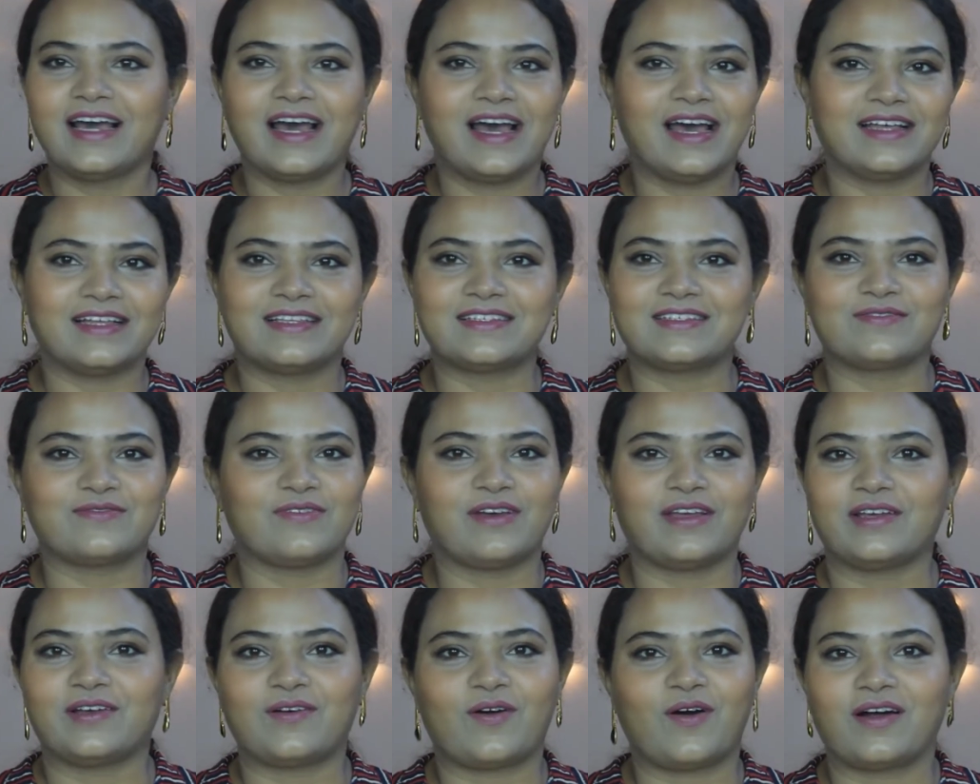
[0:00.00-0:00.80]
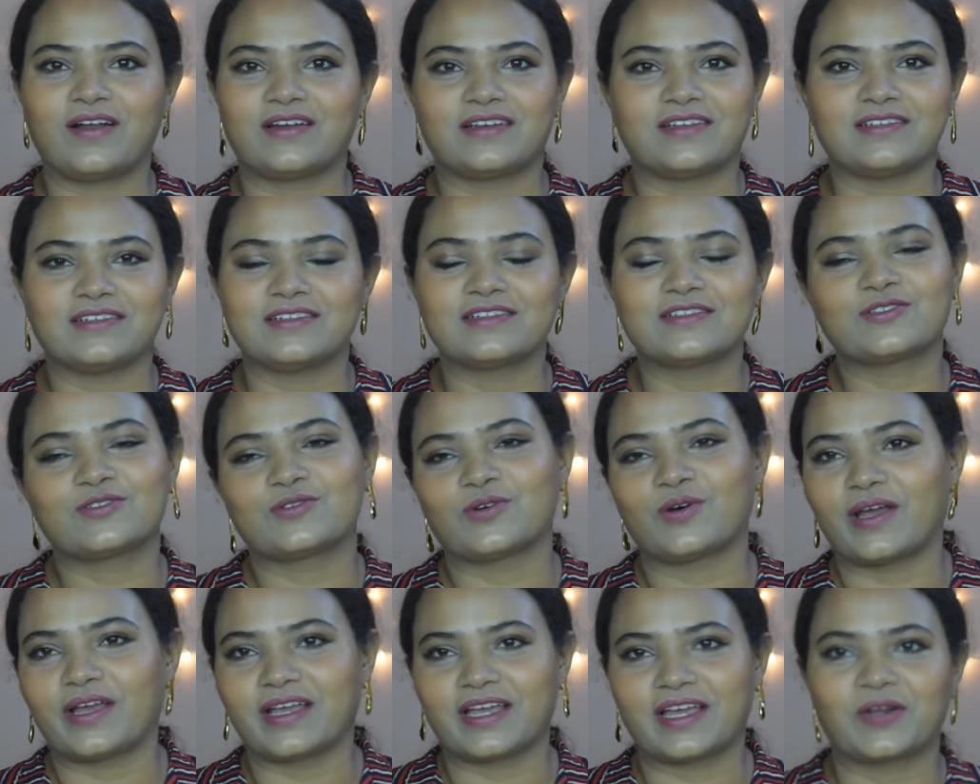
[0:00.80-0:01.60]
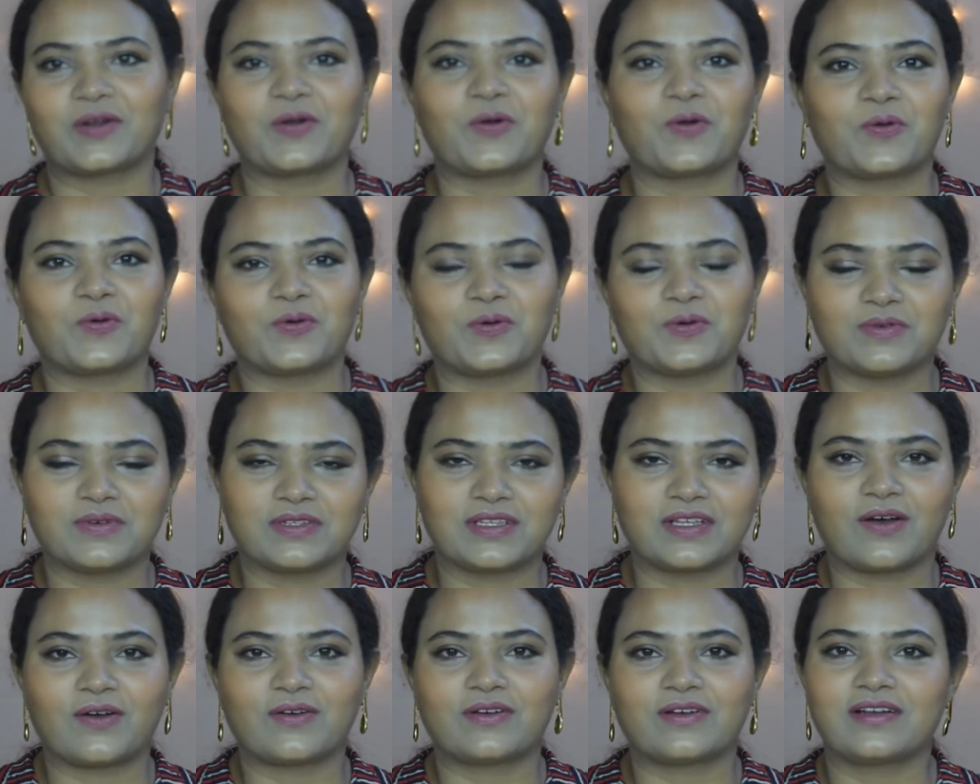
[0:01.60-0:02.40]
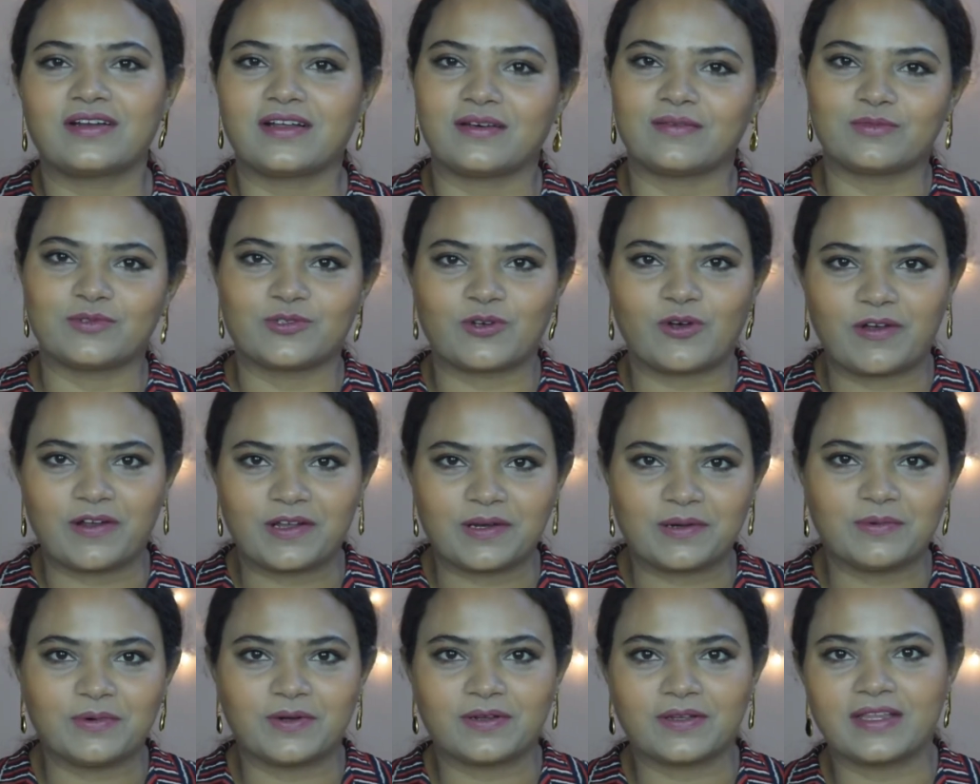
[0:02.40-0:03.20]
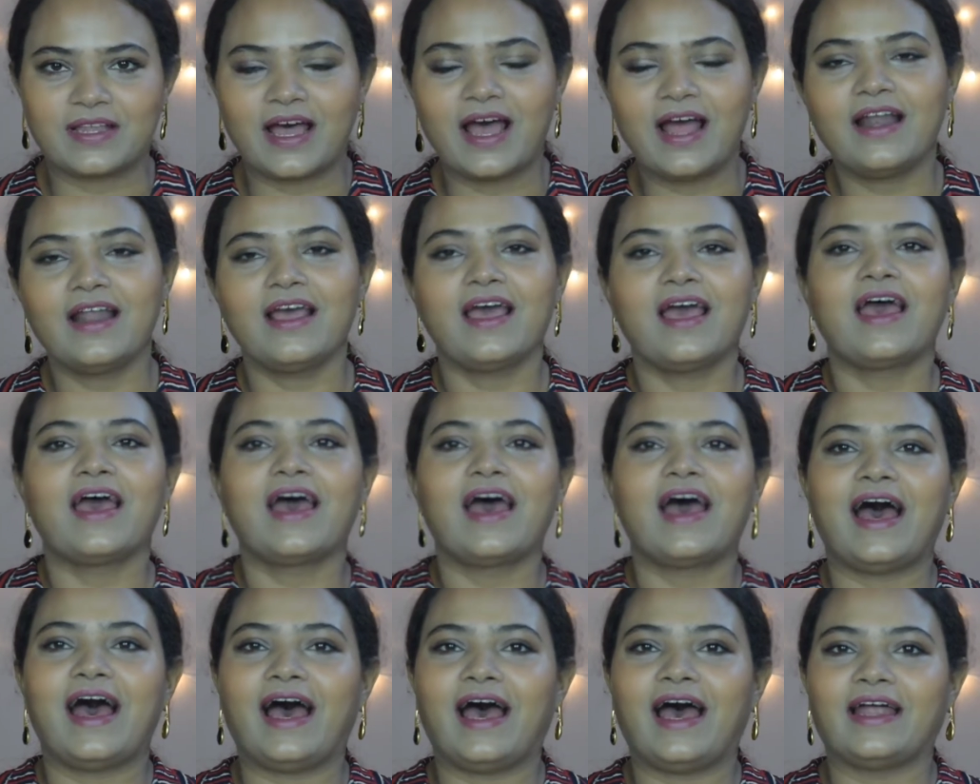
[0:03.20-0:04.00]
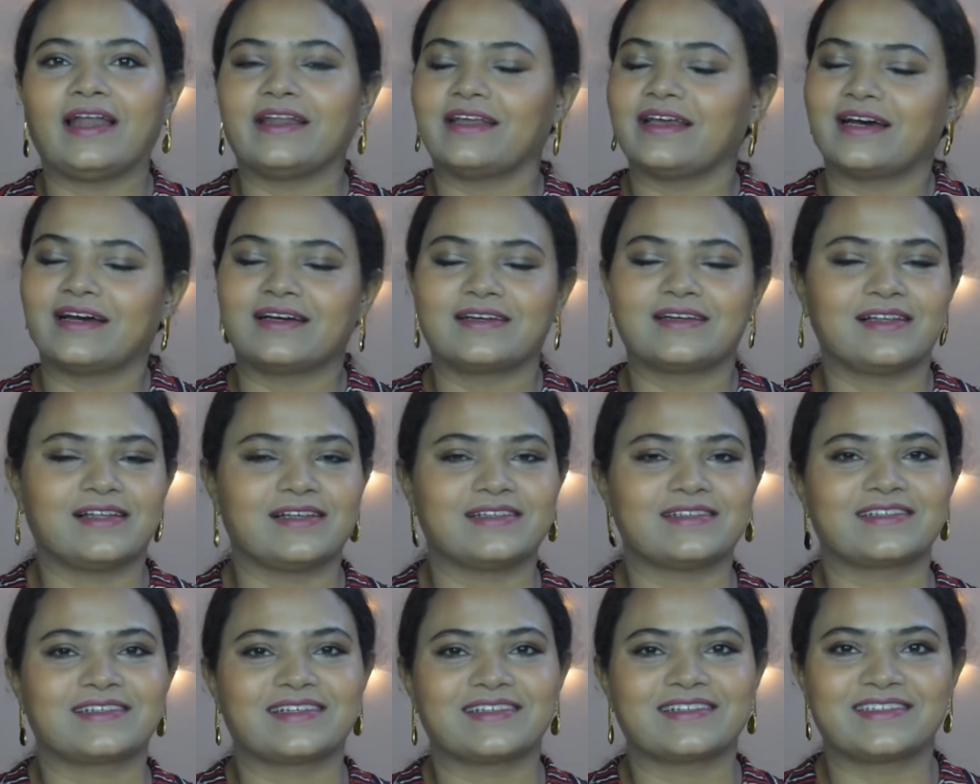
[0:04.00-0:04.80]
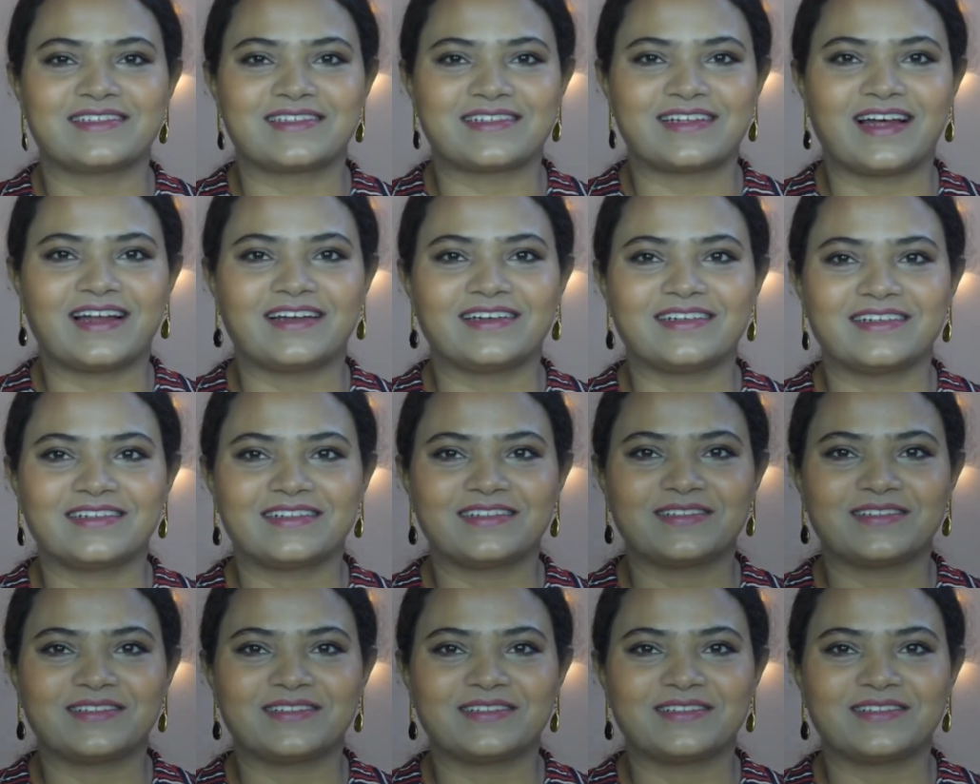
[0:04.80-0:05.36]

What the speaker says: It's very hot here, so I cannot do without it. I'm sorry about that. And yeah, let's get started.